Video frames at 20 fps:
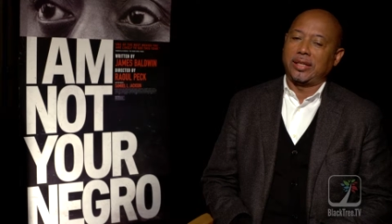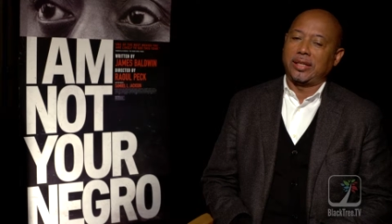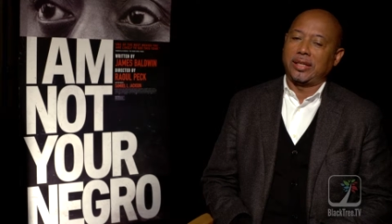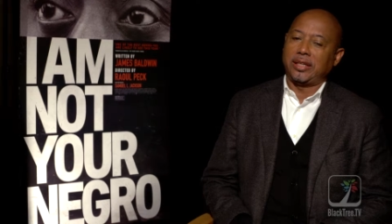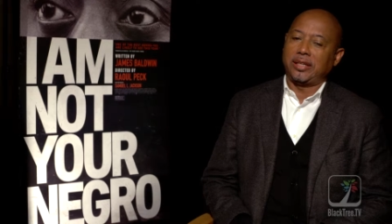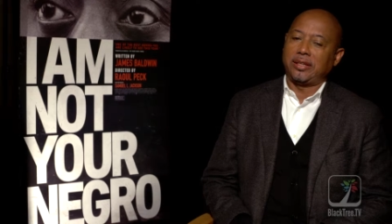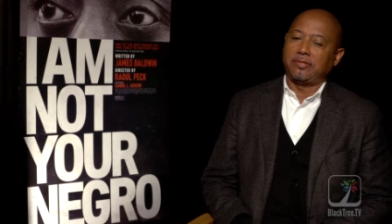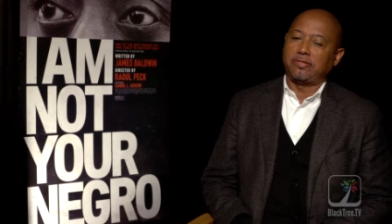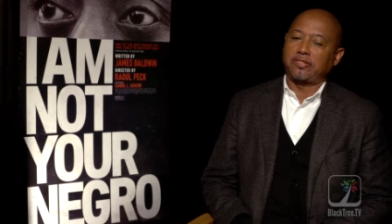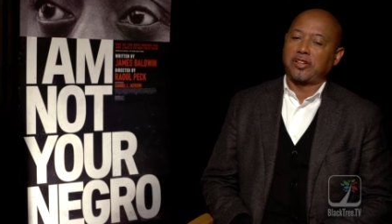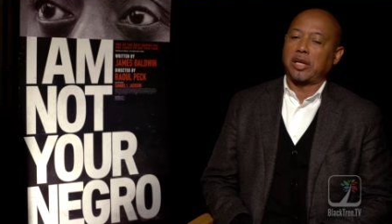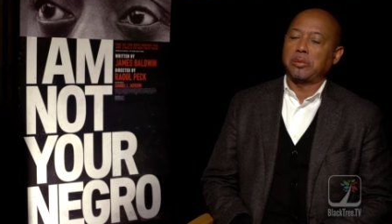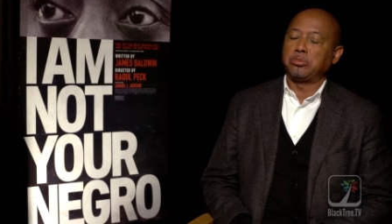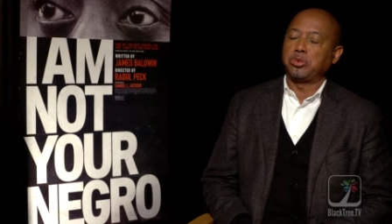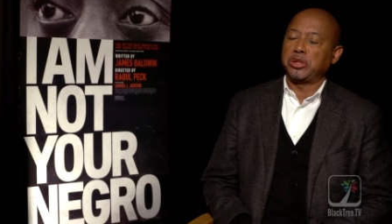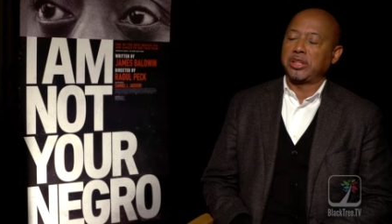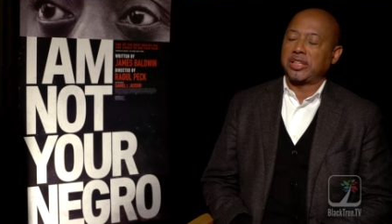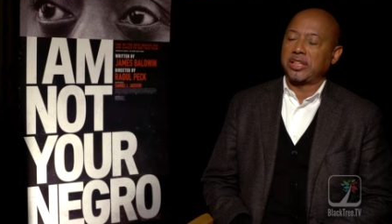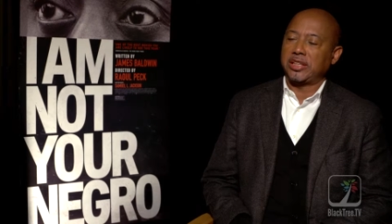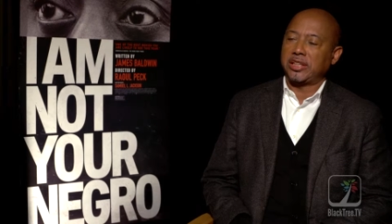and
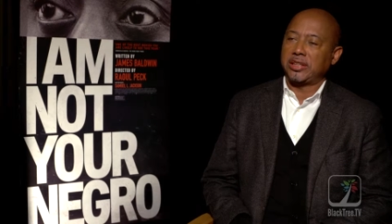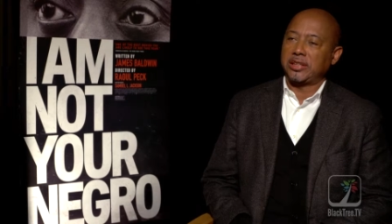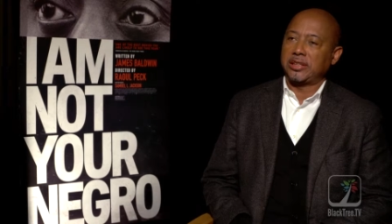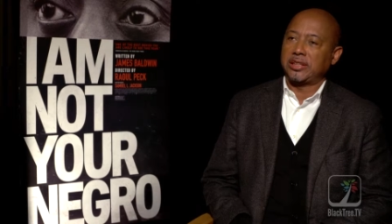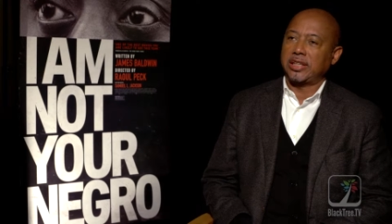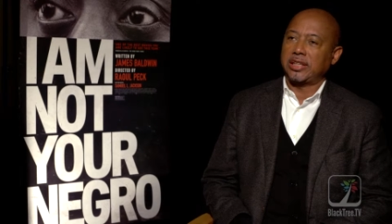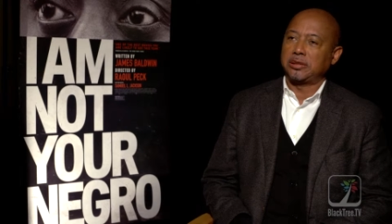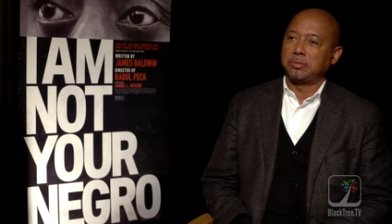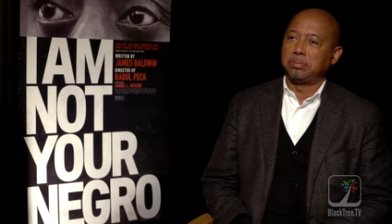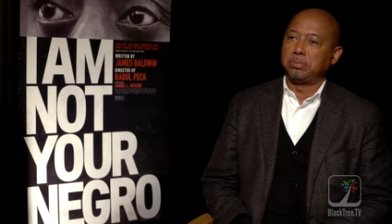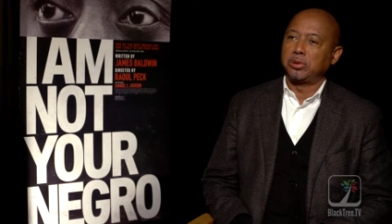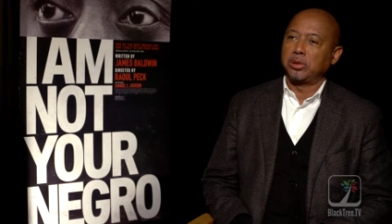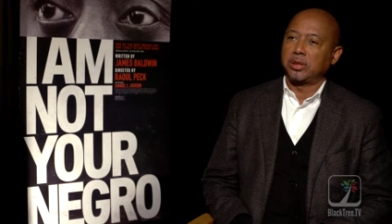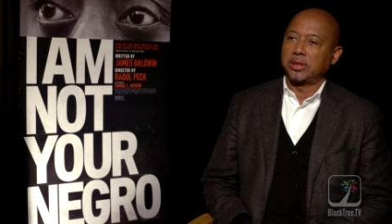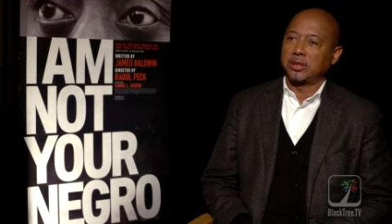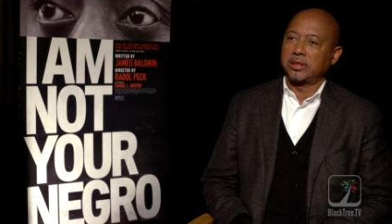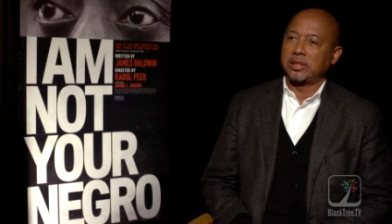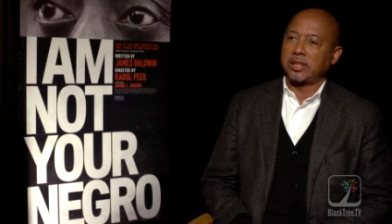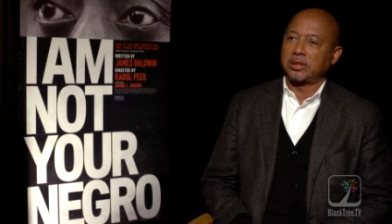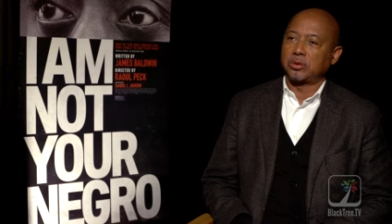fabricate that
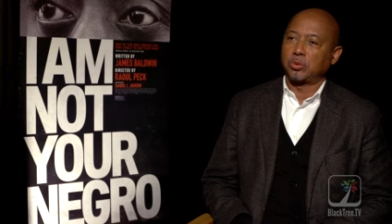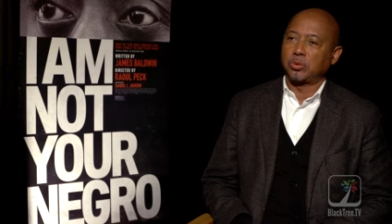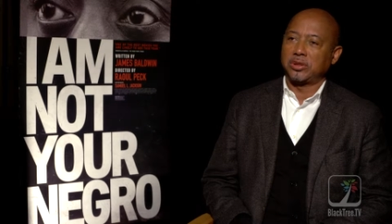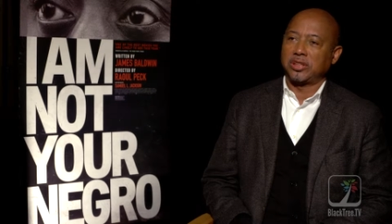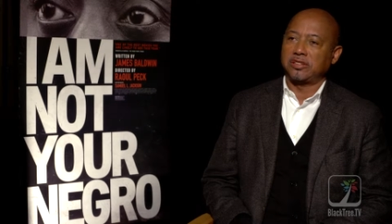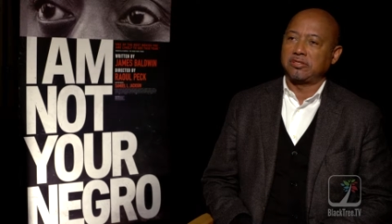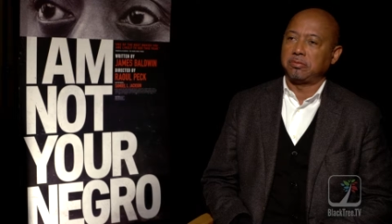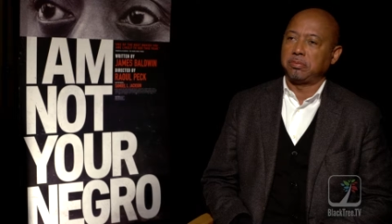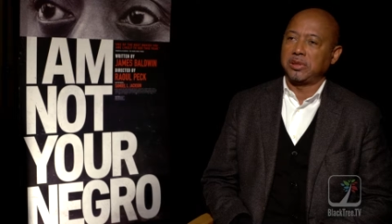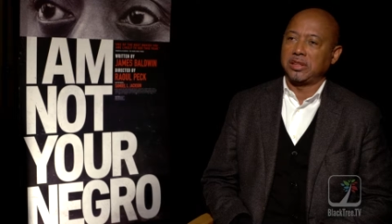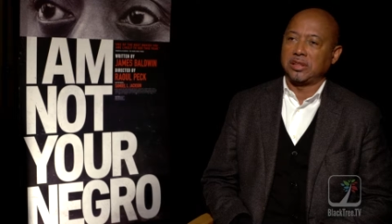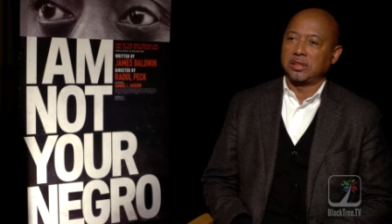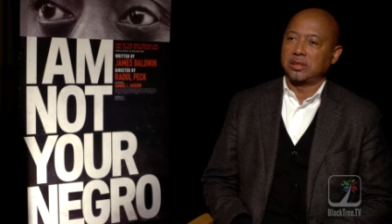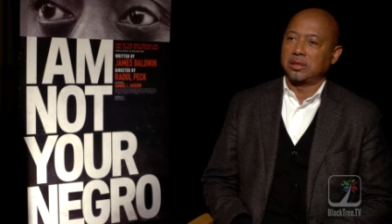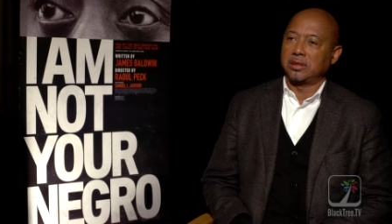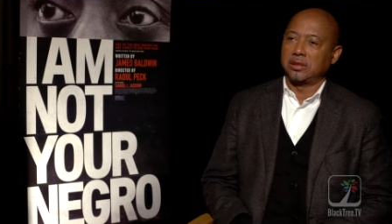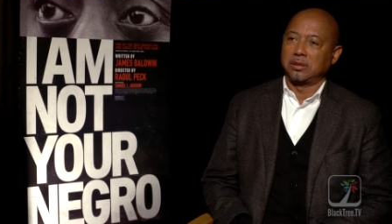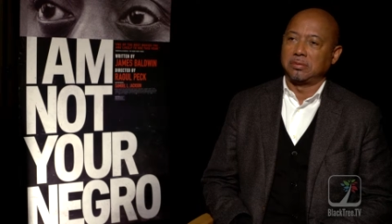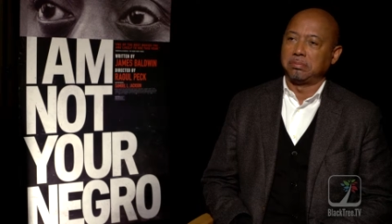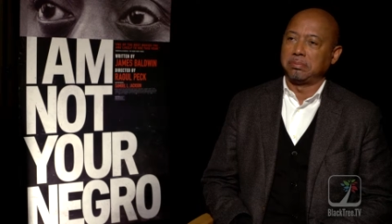book that would have
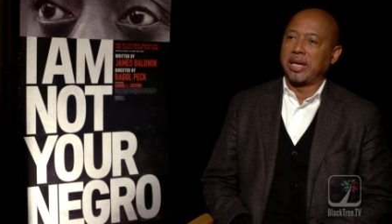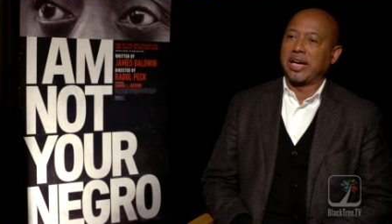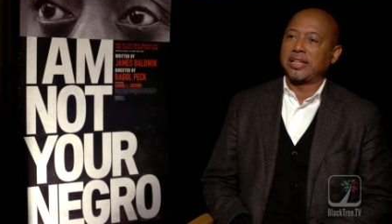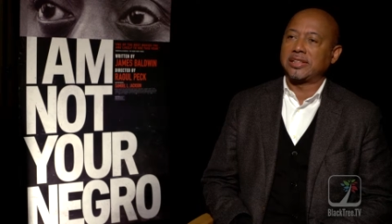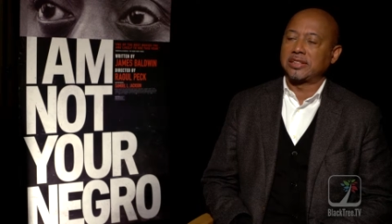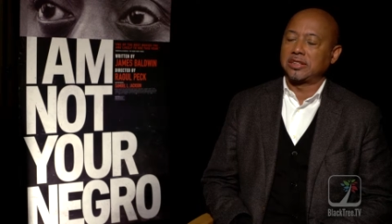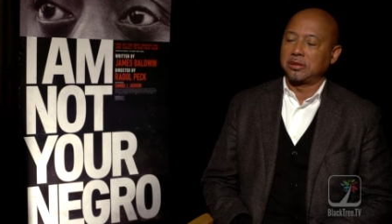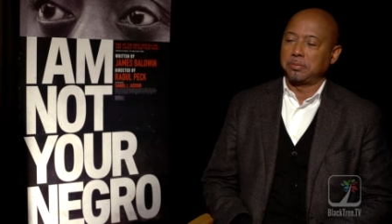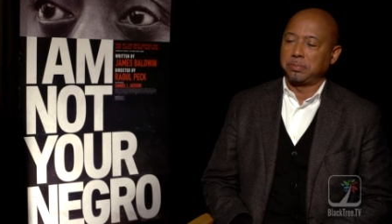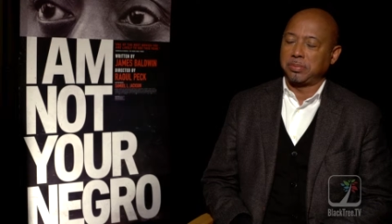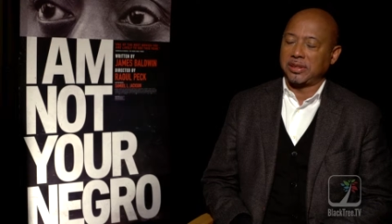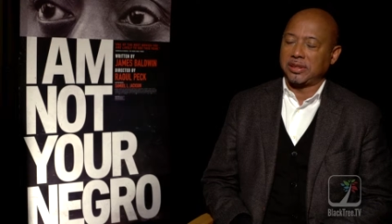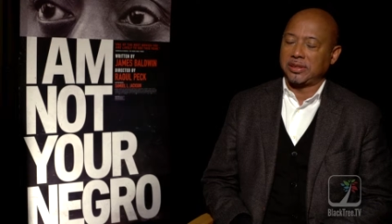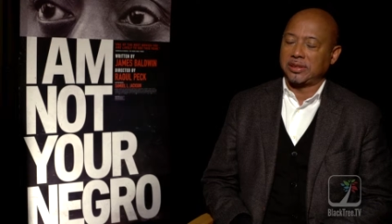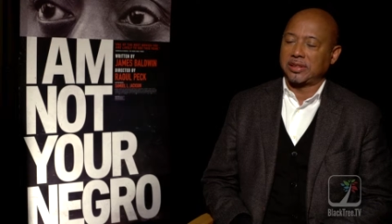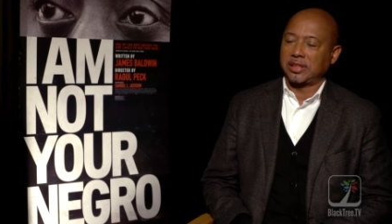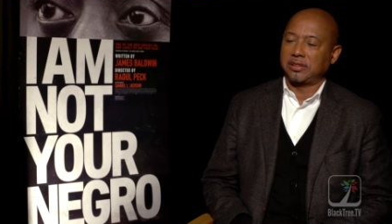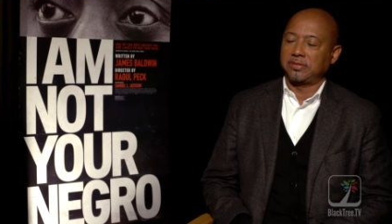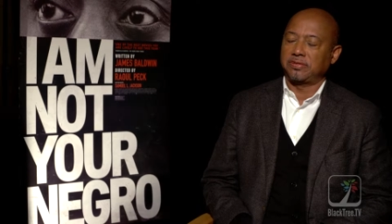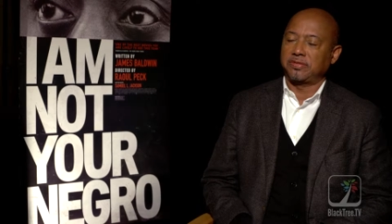been a
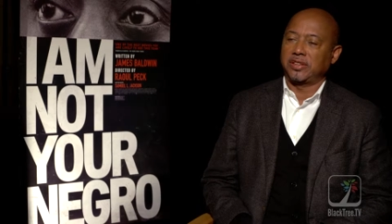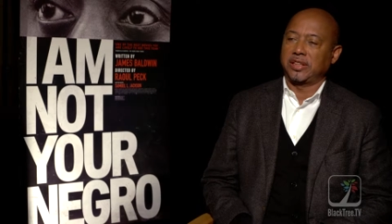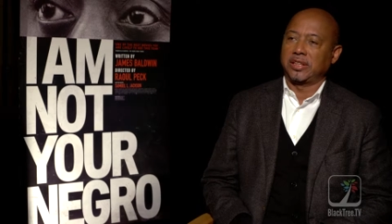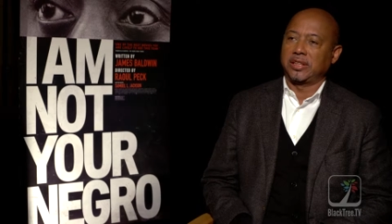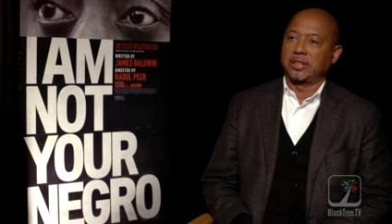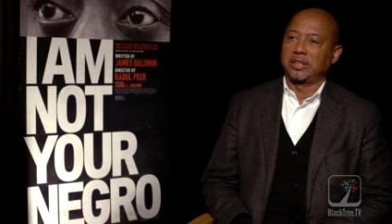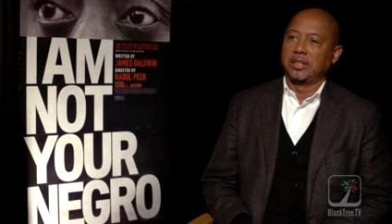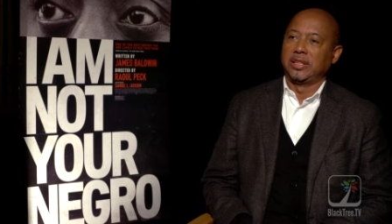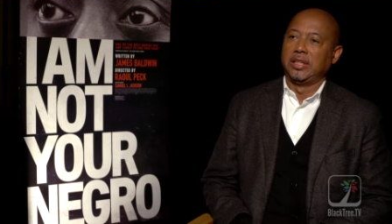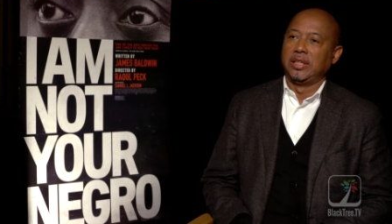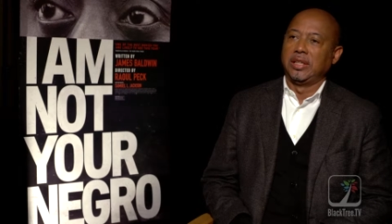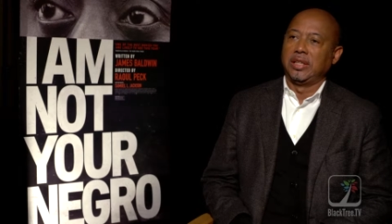masterpiece, I think,